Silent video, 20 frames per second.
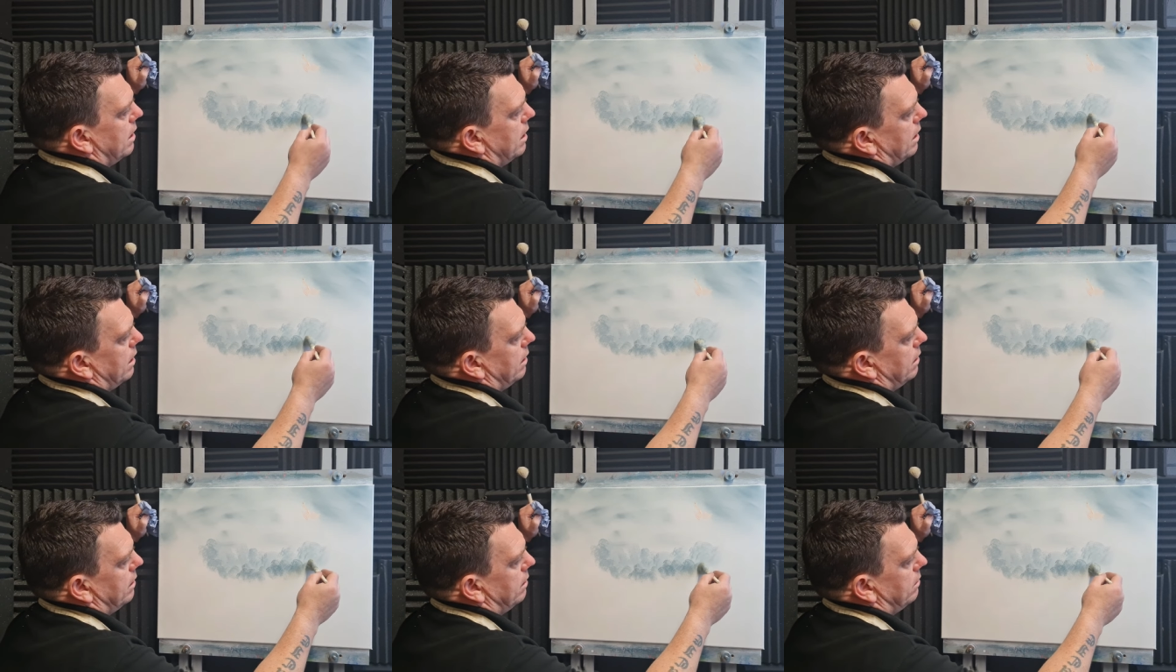
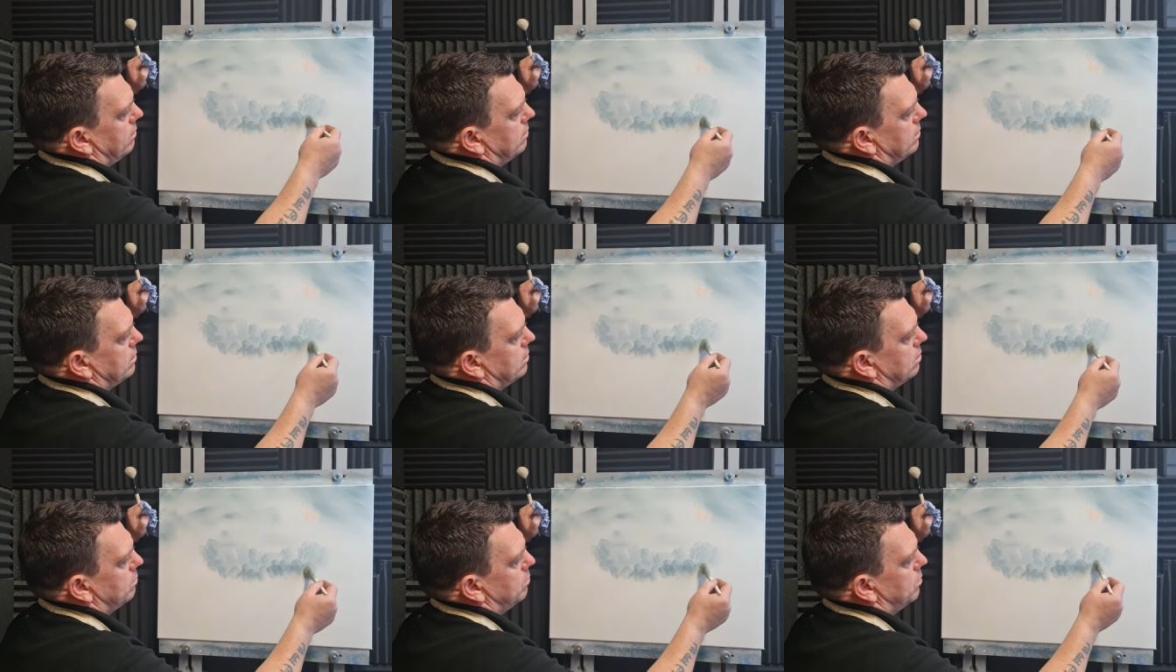and then we'll
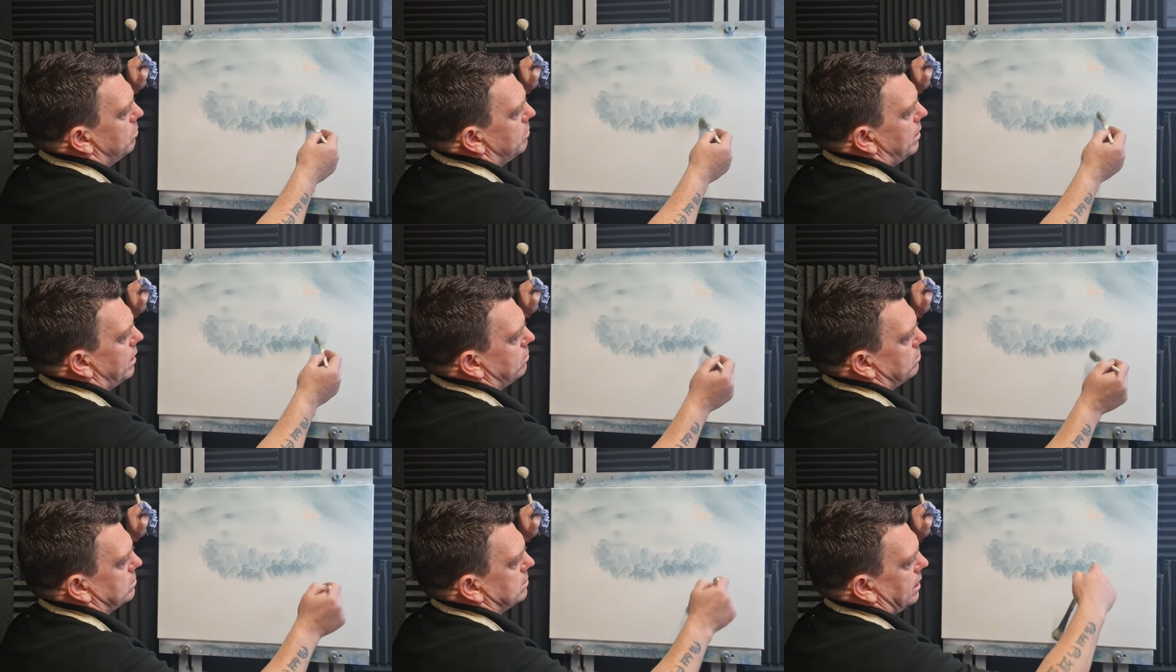come up.
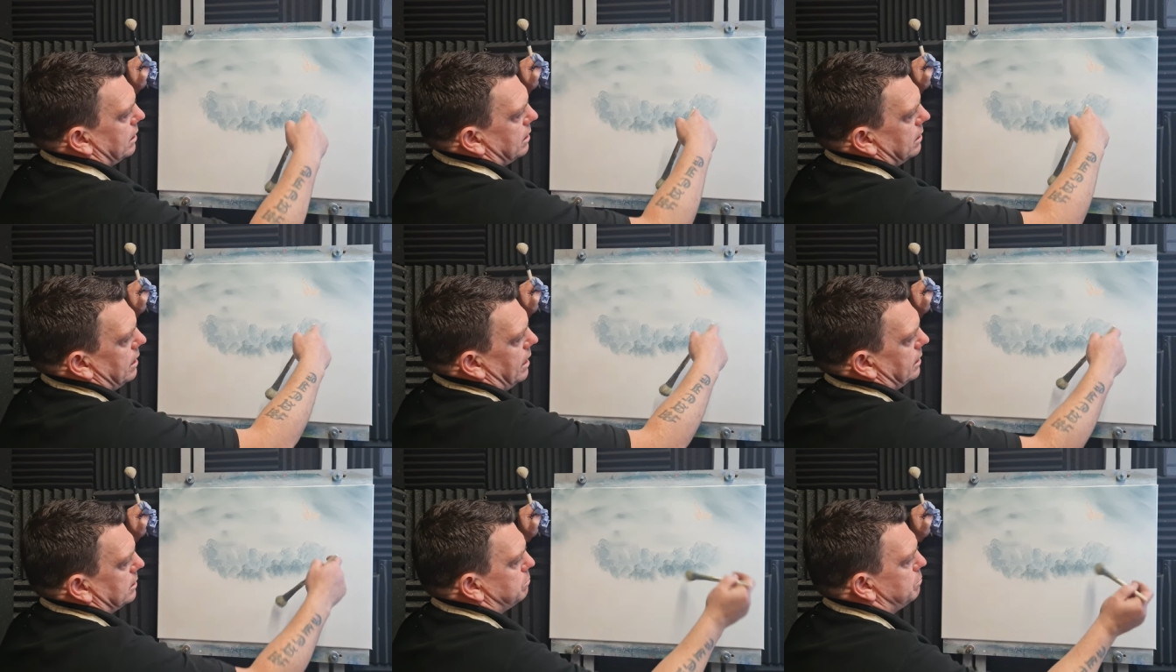That looks like a
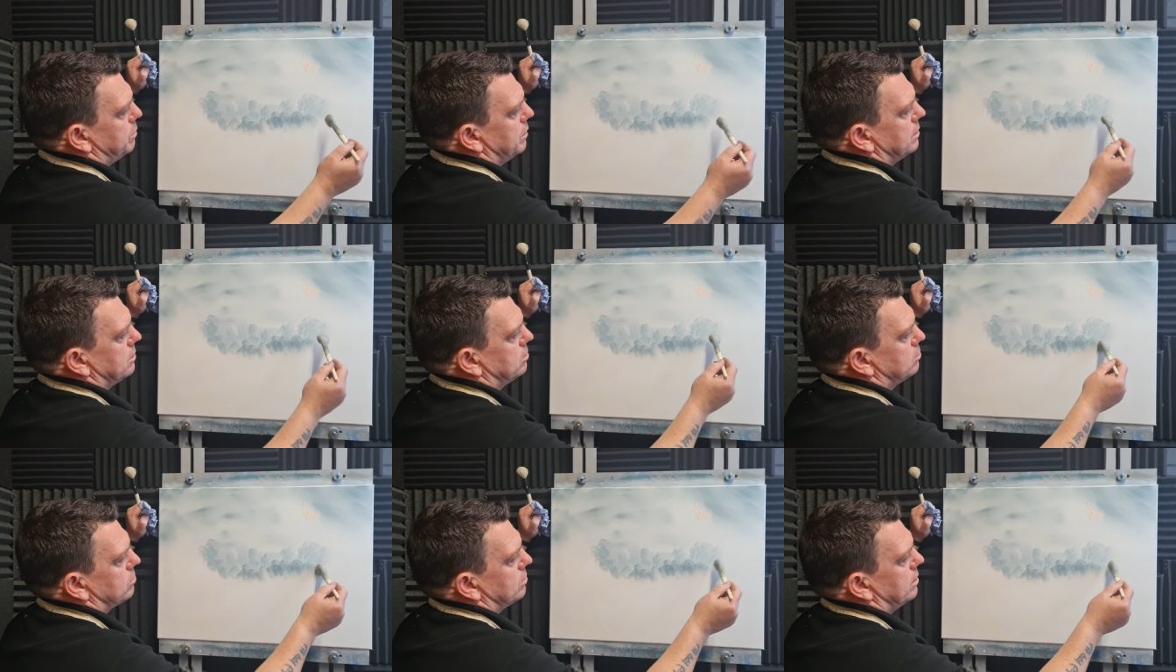nice
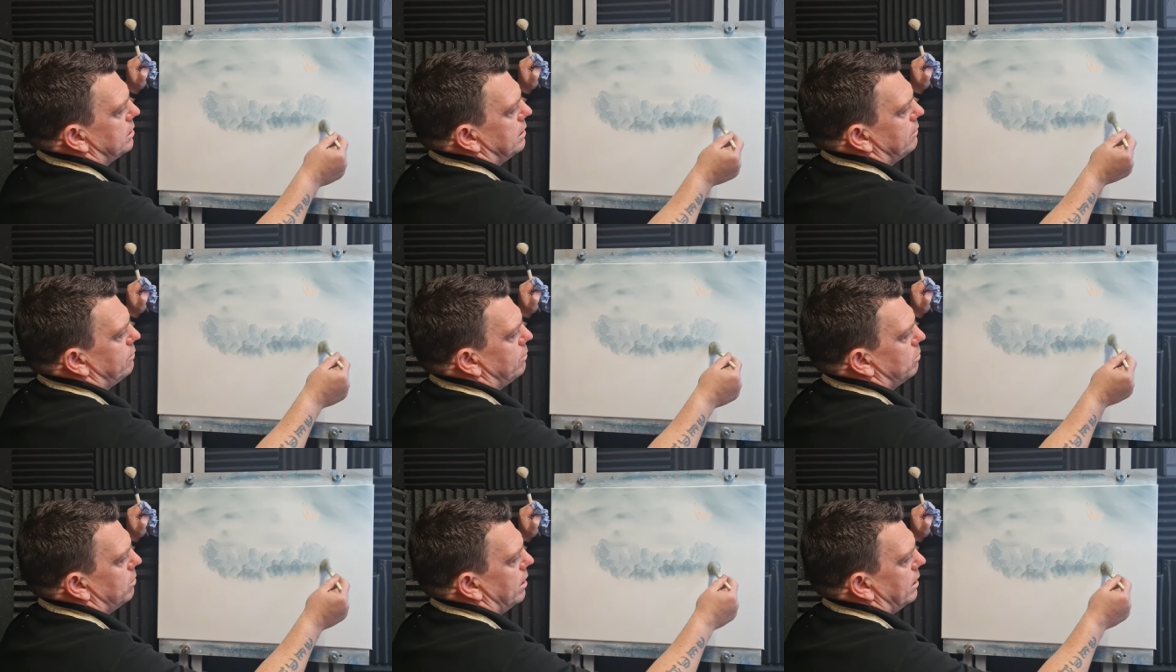big tree
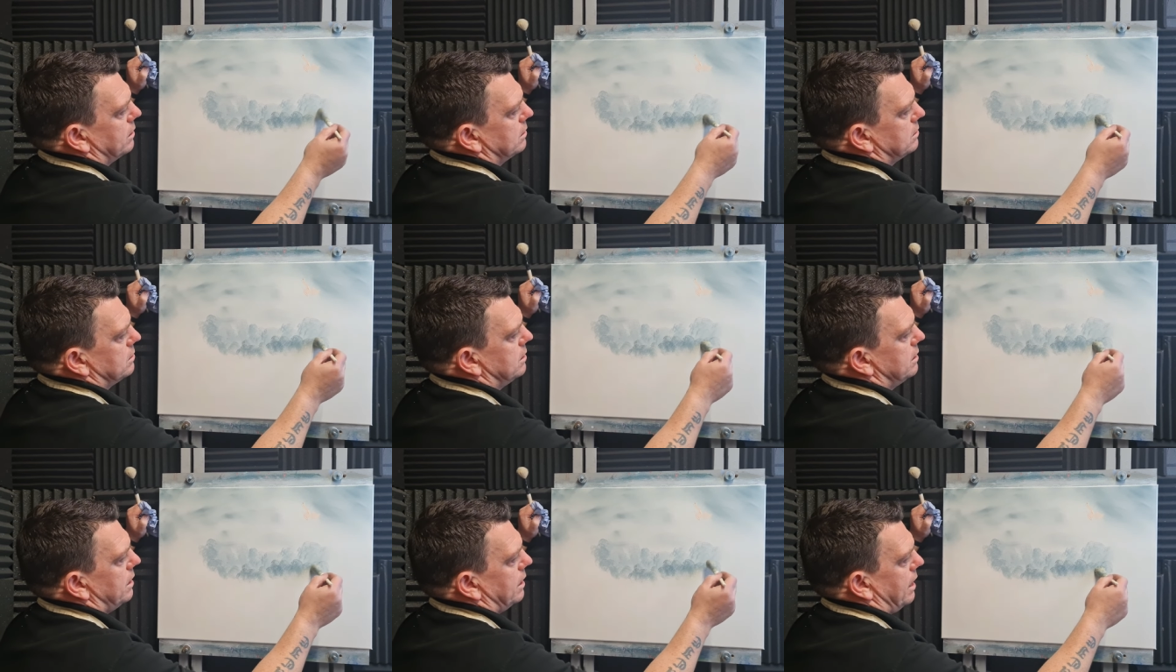from what I can
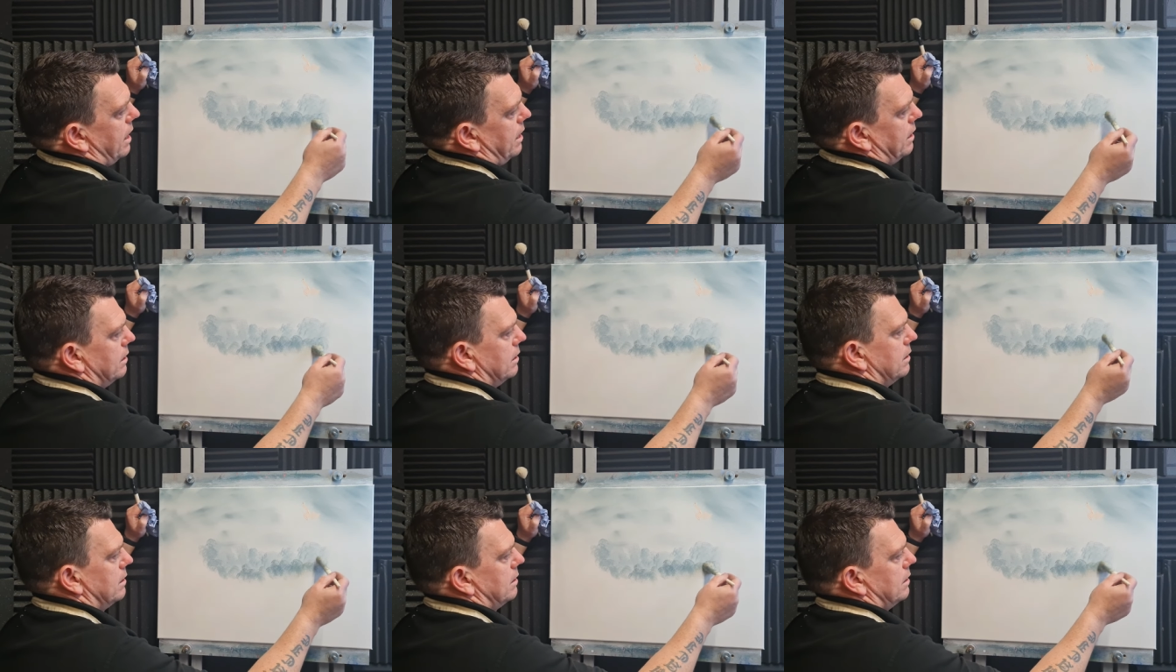see.
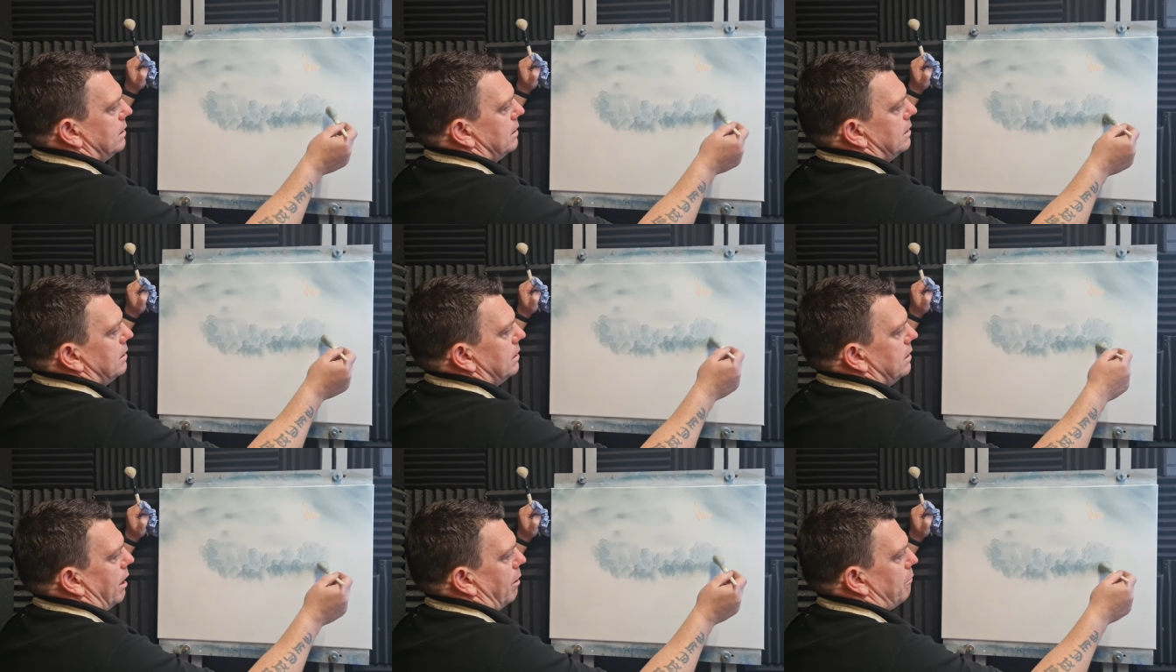
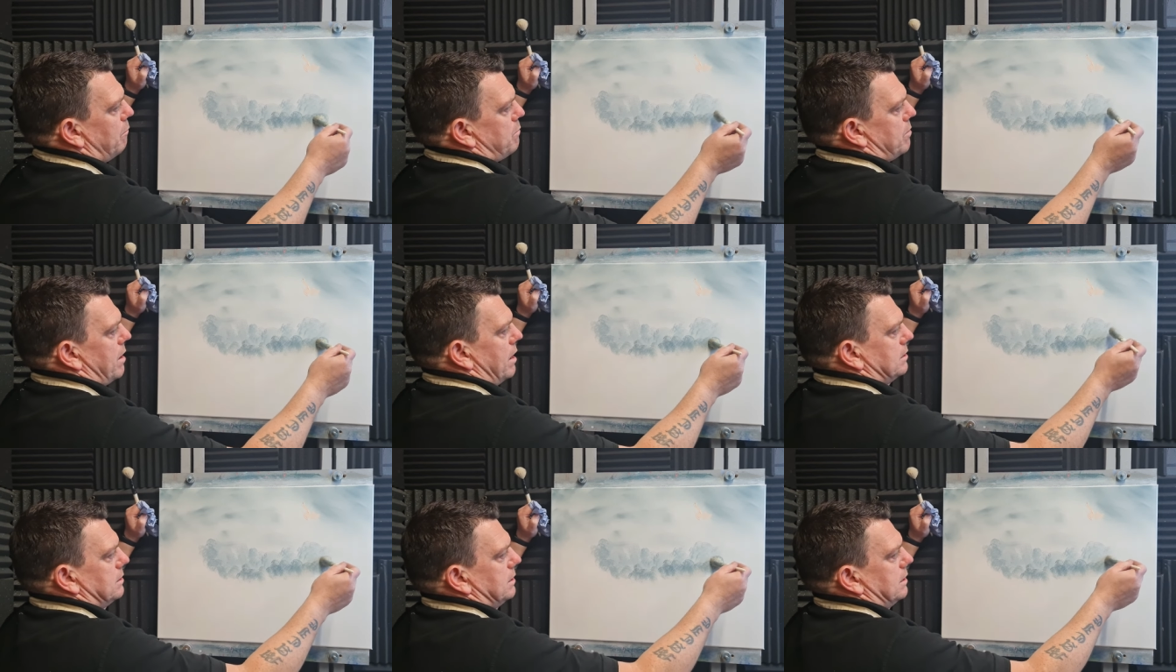I'm
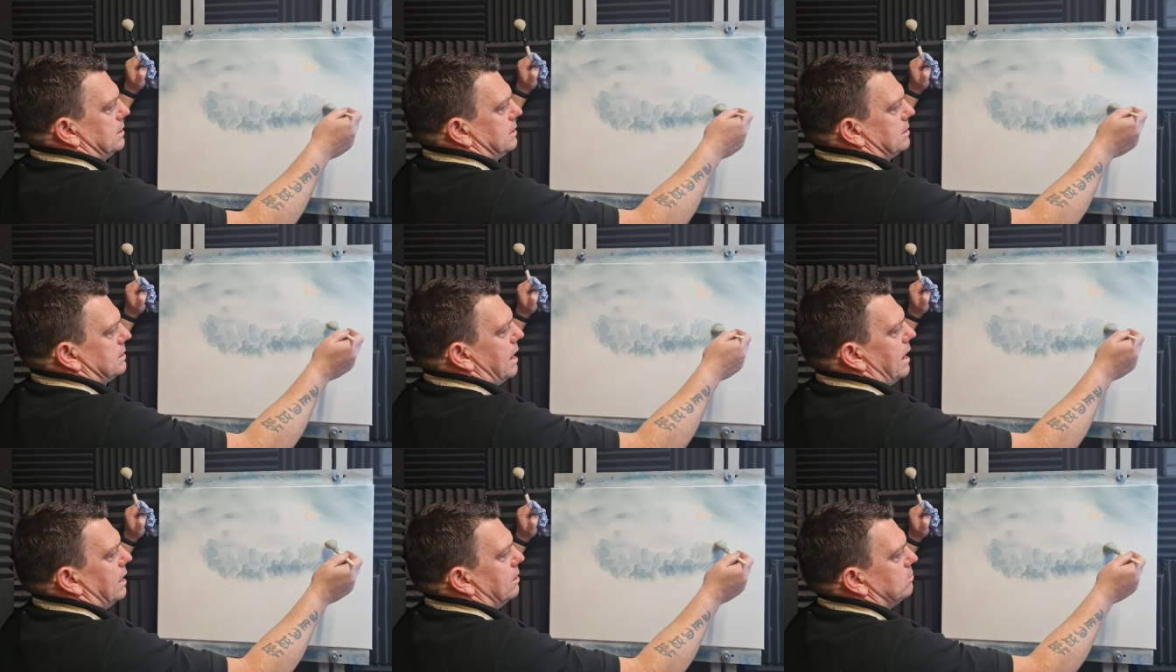practically
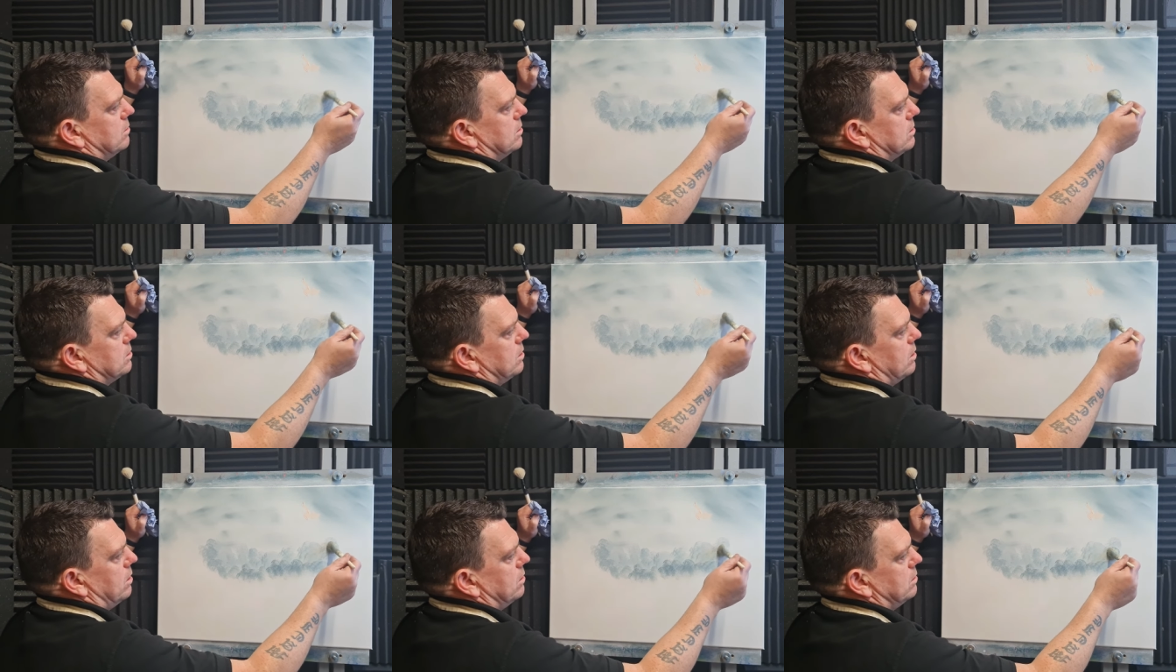
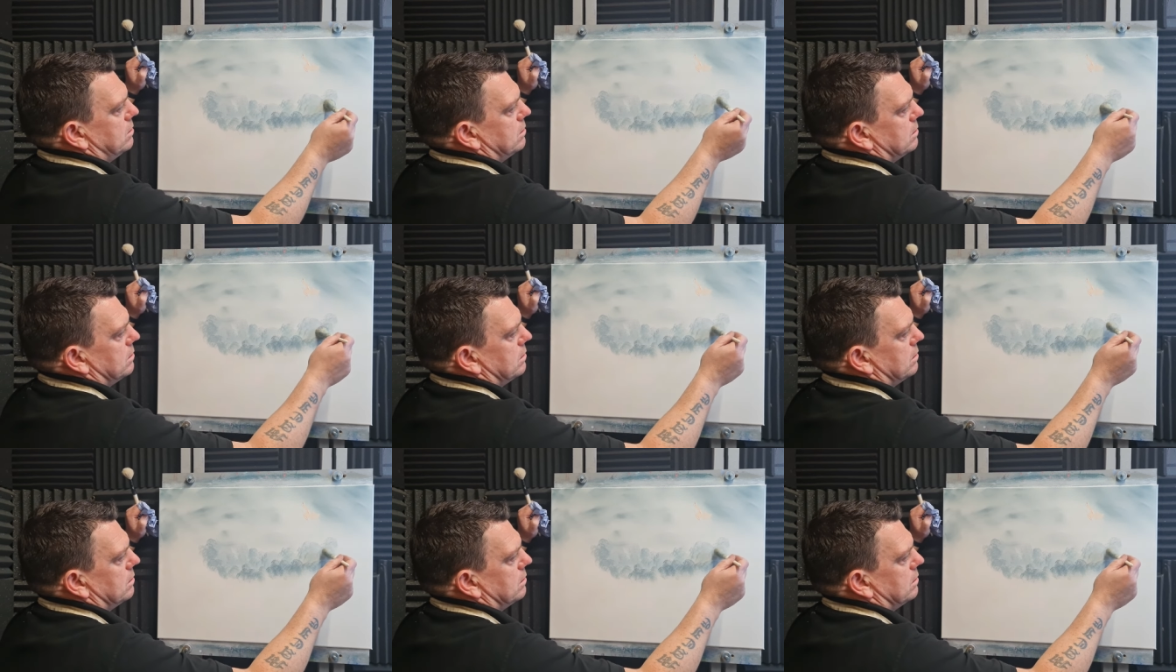sideways on,